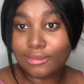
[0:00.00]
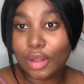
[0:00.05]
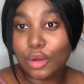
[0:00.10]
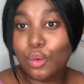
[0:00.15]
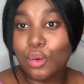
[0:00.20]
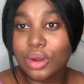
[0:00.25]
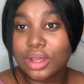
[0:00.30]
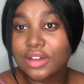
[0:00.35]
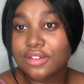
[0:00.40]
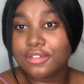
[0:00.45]

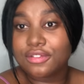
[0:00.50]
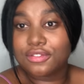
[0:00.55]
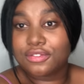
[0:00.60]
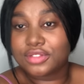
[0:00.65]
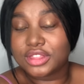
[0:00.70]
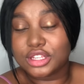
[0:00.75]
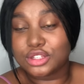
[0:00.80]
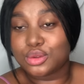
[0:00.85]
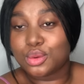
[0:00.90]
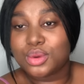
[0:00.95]
or if
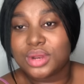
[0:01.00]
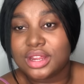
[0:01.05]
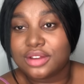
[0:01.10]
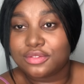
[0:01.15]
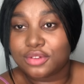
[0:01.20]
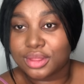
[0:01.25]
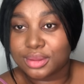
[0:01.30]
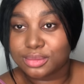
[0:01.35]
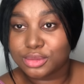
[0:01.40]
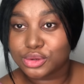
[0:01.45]
there's no need
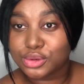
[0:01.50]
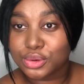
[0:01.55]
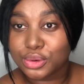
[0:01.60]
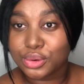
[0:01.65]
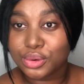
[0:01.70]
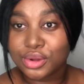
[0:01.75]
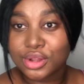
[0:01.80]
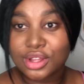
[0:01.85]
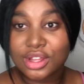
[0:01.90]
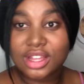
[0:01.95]
for them to
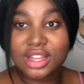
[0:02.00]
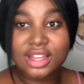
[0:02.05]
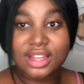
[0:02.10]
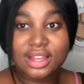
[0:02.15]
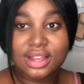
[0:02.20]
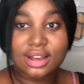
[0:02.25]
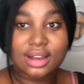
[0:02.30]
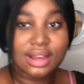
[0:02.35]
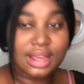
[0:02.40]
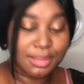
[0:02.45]
know.
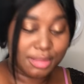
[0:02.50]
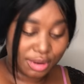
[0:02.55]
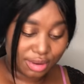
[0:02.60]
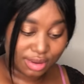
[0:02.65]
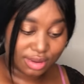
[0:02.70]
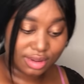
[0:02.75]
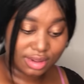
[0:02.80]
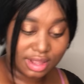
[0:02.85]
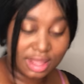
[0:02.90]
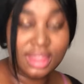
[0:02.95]

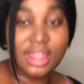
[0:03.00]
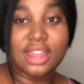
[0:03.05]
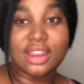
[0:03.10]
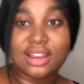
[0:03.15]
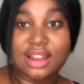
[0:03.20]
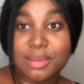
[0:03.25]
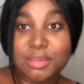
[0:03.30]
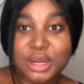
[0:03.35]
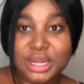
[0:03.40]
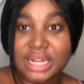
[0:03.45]
And then
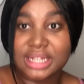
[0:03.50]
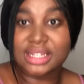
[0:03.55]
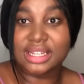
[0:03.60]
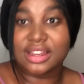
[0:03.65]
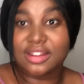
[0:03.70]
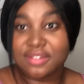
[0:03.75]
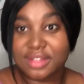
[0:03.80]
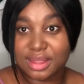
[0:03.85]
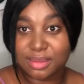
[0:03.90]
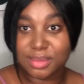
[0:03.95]
I'm gonna
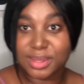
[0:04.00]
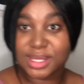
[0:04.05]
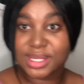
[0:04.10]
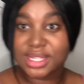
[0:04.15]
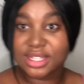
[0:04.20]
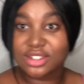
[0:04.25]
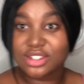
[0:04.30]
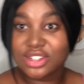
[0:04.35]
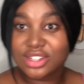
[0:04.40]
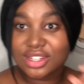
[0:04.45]
deliver the
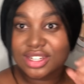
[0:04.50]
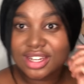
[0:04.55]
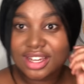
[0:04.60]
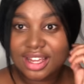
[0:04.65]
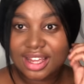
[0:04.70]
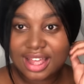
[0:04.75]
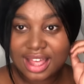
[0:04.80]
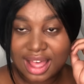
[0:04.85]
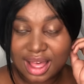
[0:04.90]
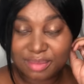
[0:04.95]
message.
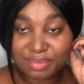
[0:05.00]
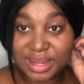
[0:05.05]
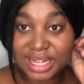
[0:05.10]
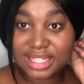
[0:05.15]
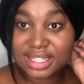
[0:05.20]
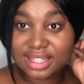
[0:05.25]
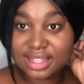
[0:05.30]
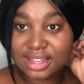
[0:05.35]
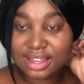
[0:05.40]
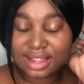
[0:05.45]
But
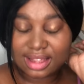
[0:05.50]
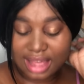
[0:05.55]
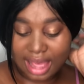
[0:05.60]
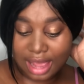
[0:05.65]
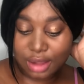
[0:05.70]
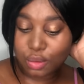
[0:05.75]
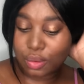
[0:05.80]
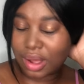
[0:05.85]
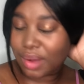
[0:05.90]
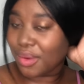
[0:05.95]

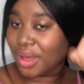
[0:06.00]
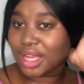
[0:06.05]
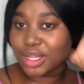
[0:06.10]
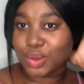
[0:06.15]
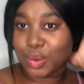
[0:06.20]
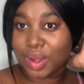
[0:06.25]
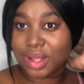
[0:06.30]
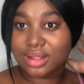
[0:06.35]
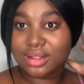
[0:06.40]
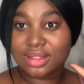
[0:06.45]

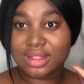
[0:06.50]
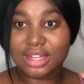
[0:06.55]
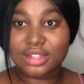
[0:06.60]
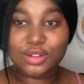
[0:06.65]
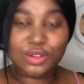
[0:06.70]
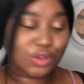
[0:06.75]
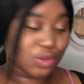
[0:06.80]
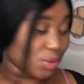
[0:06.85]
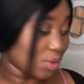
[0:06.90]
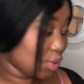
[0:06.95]
that
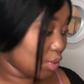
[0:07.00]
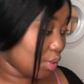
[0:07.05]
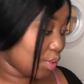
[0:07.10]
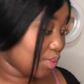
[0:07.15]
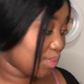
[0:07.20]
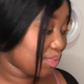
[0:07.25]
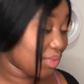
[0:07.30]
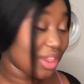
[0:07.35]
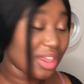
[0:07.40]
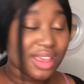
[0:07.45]
you should know.
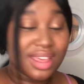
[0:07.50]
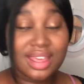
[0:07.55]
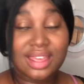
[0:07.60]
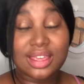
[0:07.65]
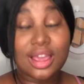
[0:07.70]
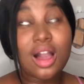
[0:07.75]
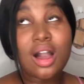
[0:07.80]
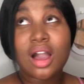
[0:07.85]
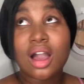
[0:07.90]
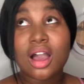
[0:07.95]

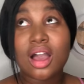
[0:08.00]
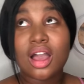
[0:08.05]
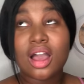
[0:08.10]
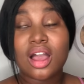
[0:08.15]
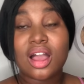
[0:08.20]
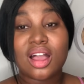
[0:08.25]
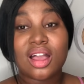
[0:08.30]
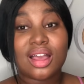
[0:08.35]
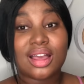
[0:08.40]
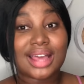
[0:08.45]
Yo,
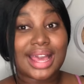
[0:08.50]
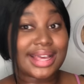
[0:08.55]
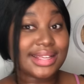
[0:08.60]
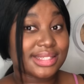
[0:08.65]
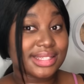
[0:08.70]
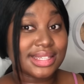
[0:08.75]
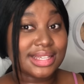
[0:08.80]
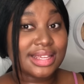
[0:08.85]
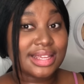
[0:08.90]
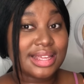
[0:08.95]
guys.